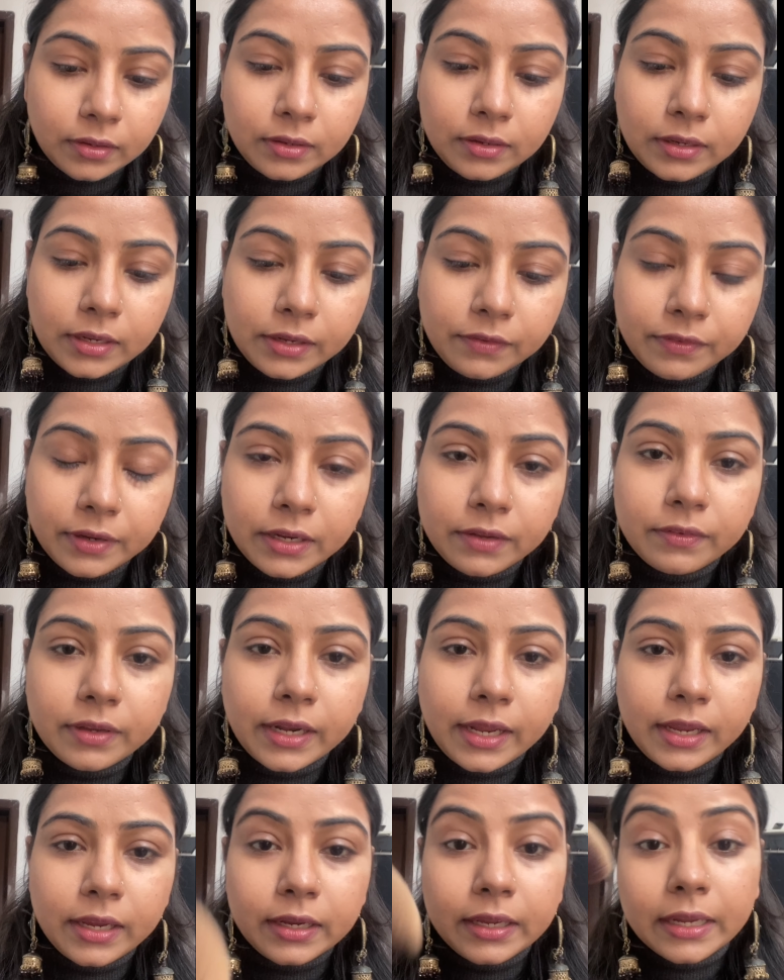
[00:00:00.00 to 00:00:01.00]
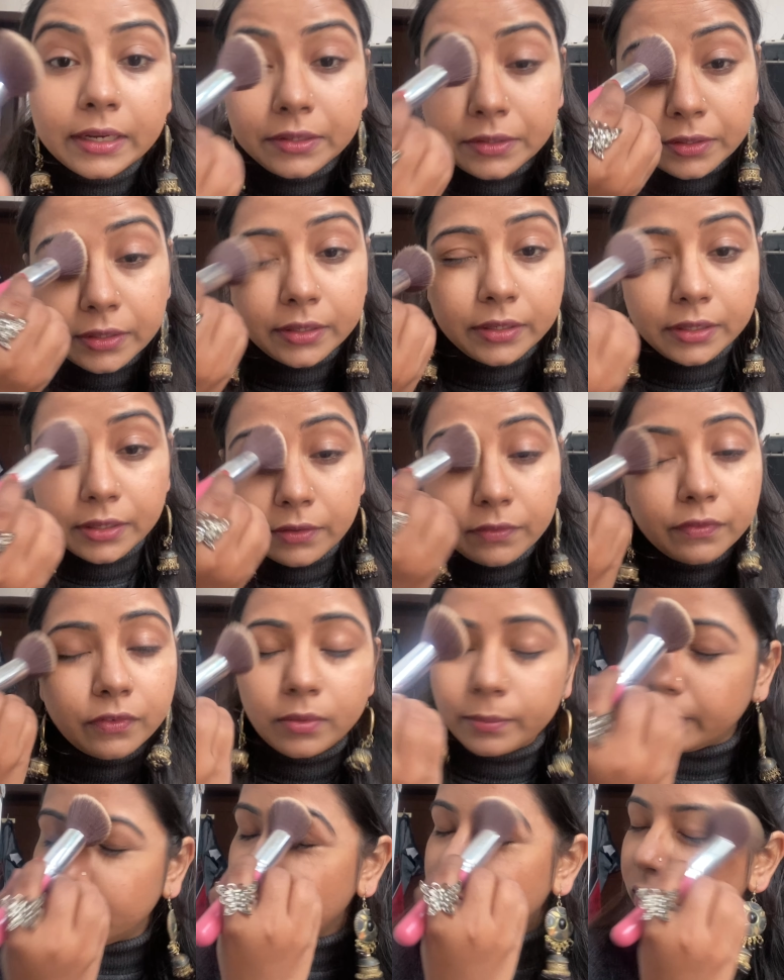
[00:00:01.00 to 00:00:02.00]
Like whenever I get ready for
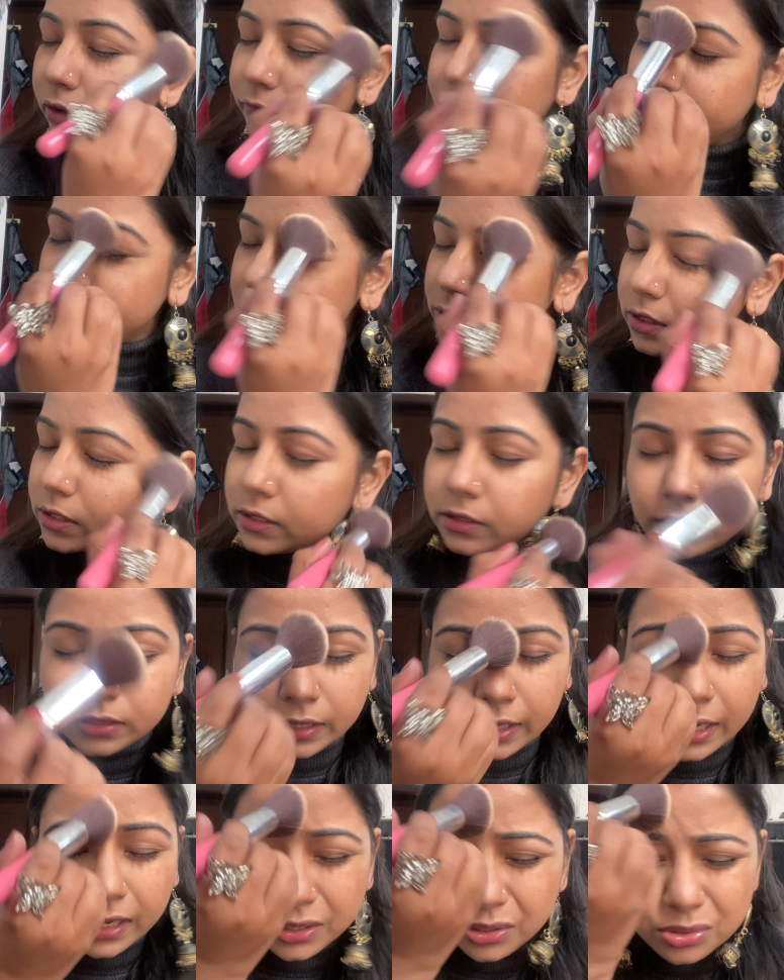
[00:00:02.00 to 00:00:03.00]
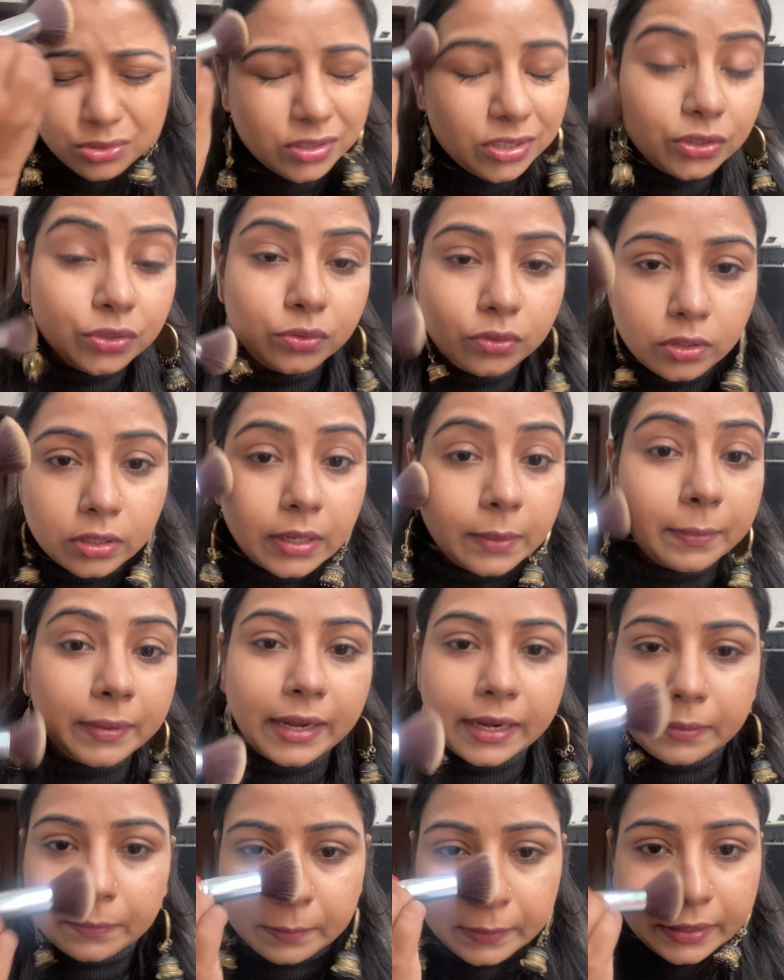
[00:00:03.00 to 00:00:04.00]
my office, I usually do not
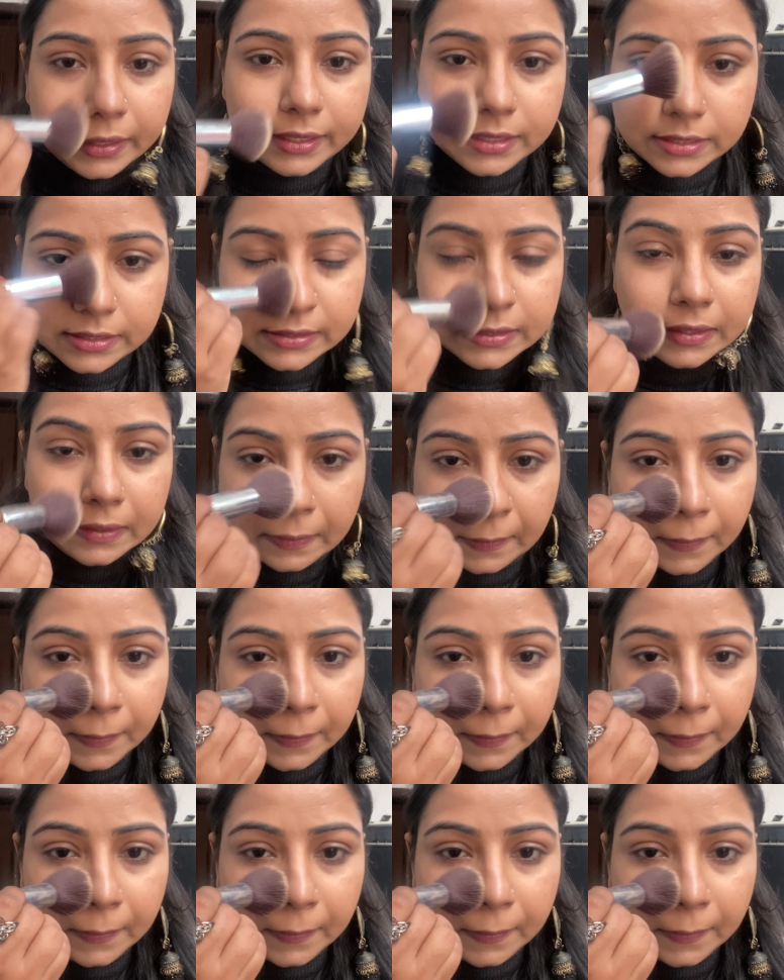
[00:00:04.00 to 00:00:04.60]
apply base.